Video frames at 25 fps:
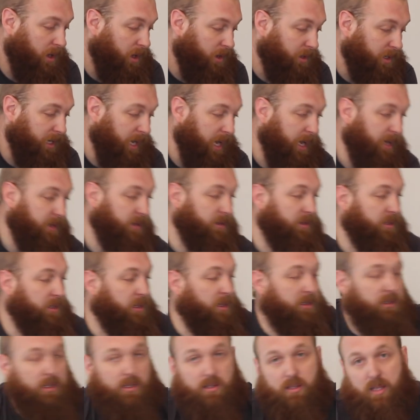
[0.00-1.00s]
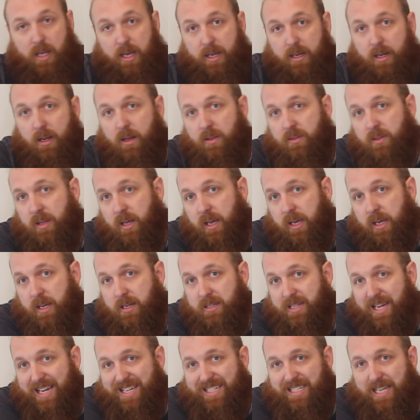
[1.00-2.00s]
Okay, the other thing that
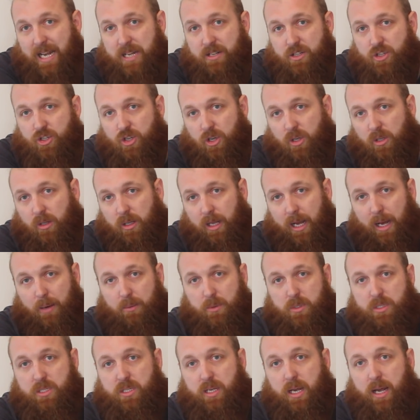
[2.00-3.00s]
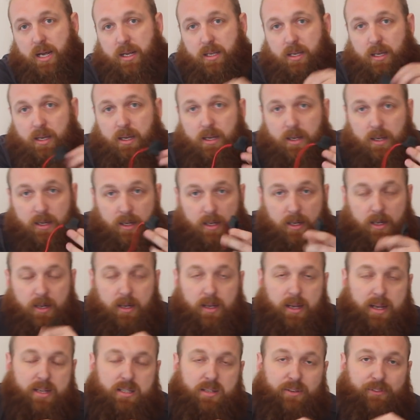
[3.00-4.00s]
is essential, I would say,
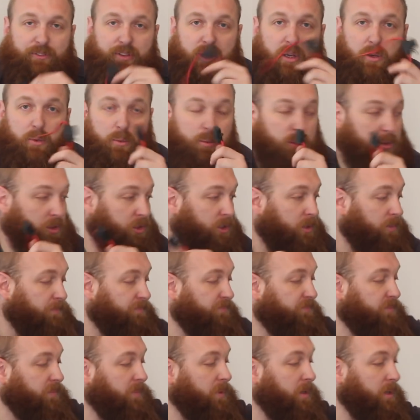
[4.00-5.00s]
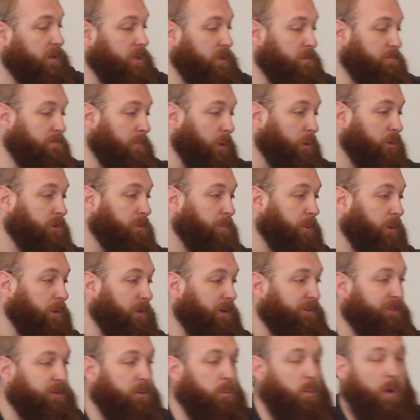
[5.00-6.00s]
is a fuse. There's multiple
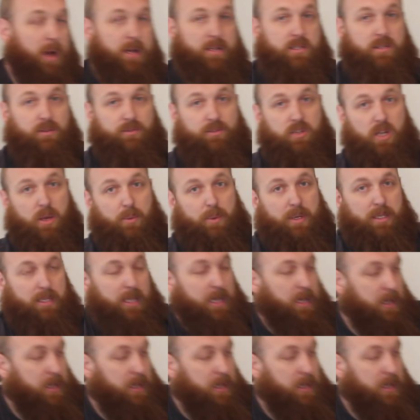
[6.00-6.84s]
different ways of doing